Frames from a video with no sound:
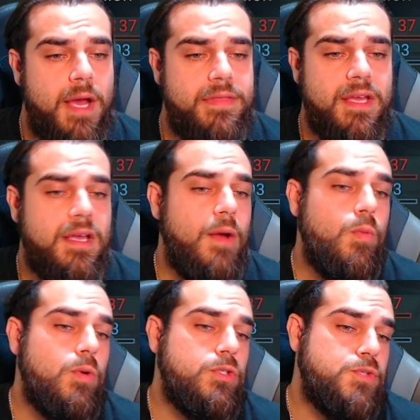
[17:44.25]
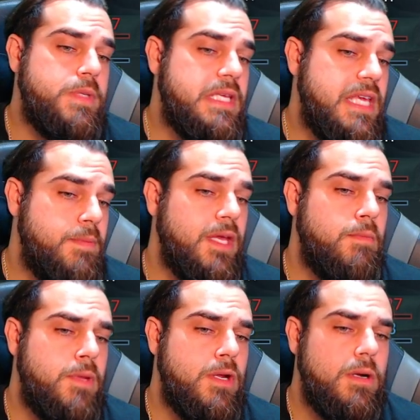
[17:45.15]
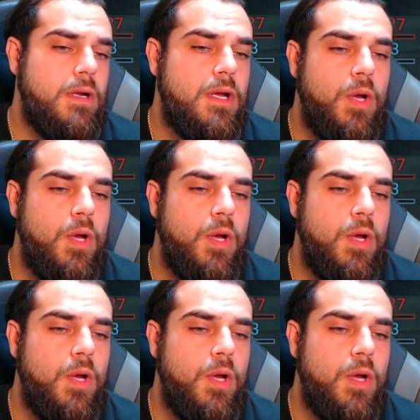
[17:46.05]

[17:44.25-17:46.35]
I think I will just be keeping him here.